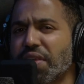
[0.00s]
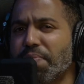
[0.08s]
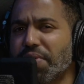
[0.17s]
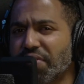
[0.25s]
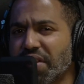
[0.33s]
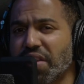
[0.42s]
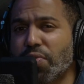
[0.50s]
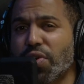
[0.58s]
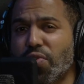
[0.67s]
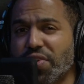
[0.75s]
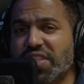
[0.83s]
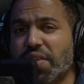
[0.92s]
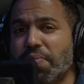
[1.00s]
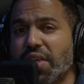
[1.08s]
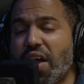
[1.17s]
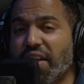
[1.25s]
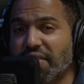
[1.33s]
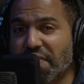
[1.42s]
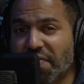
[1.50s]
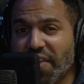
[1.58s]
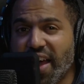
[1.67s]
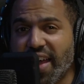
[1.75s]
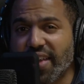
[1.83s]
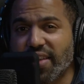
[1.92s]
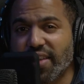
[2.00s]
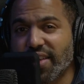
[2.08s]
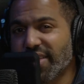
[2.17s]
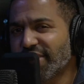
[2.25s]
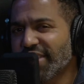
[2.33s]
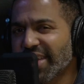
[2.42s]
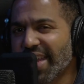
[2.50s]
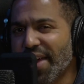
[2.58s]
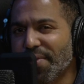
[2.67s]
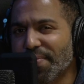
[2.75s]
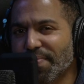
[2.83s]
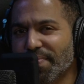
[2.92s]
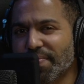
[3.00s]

the ability to record something on the fly. Check it out.